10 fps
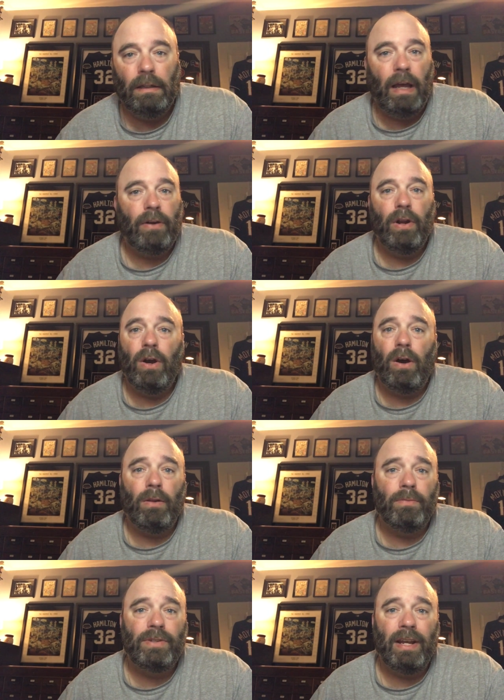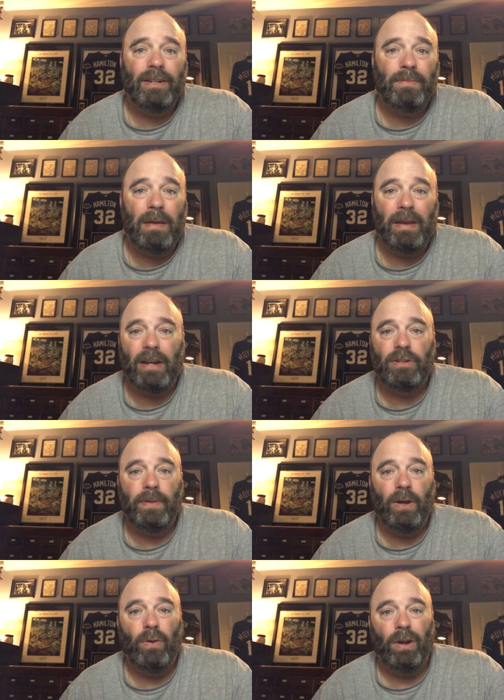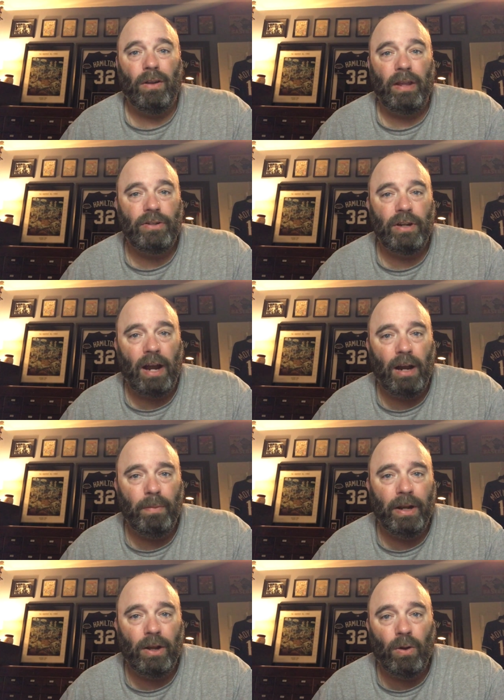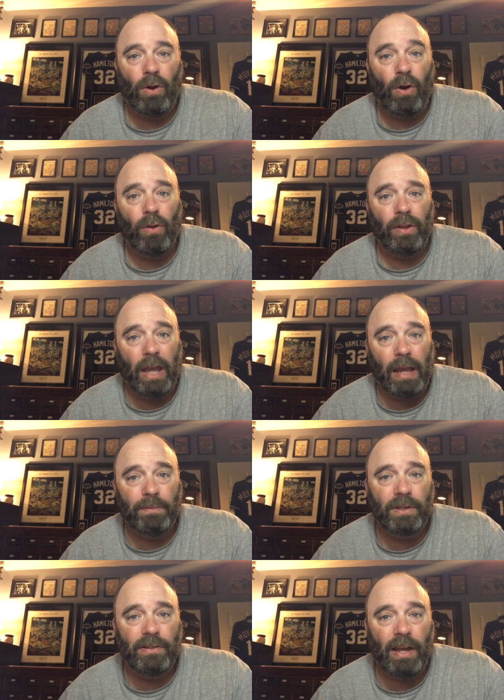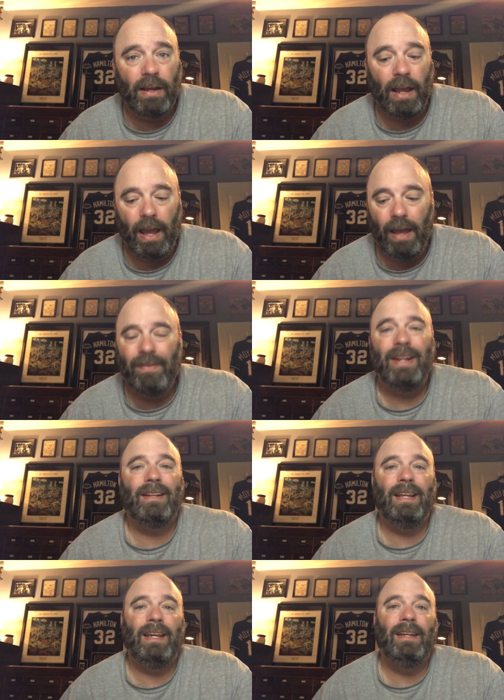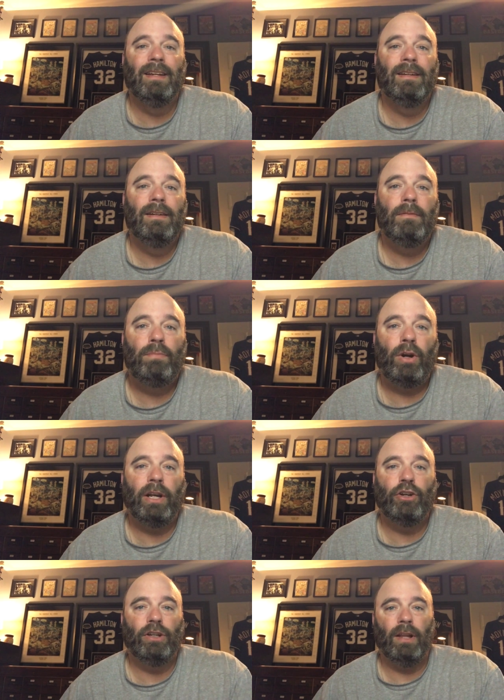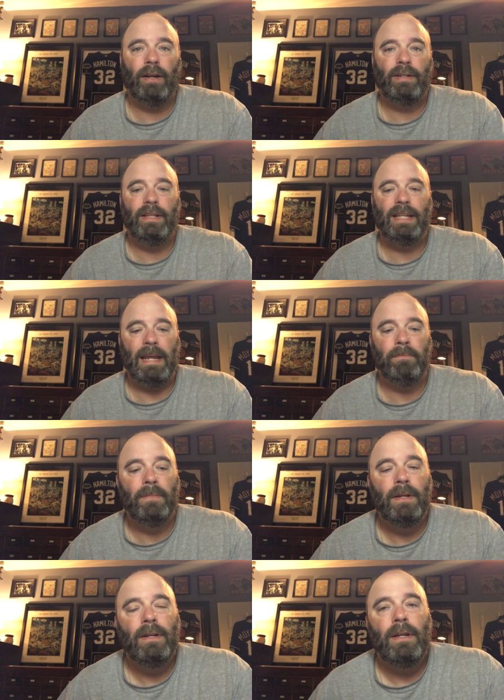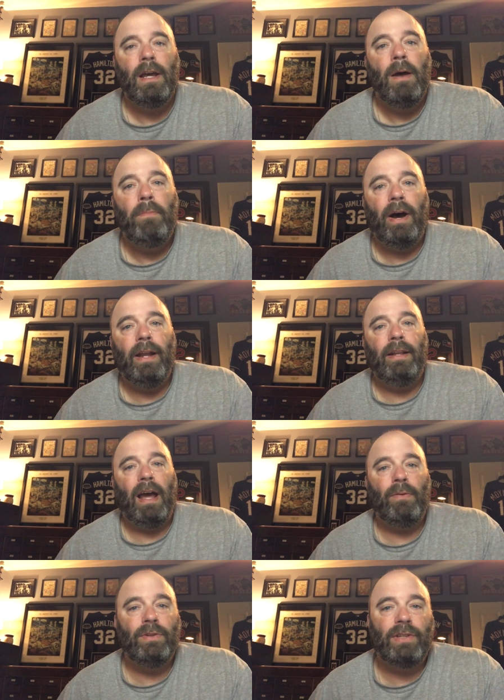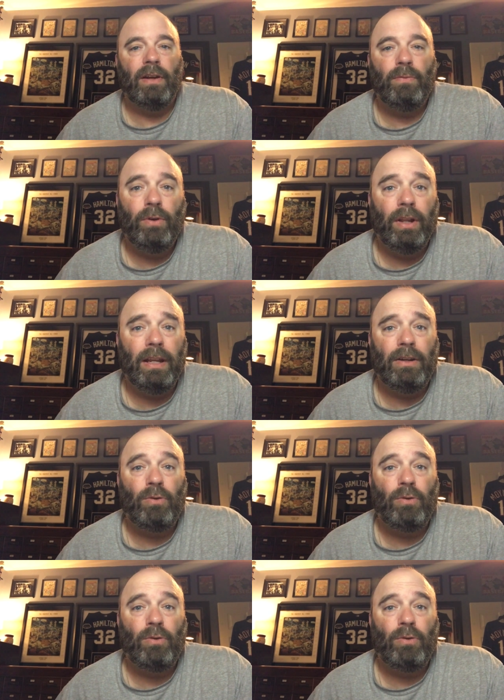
I don't know. All I'm saying is maybe I should be going to, they should hire me to go to all the games because I evidently bring good luck to the team. But that was a really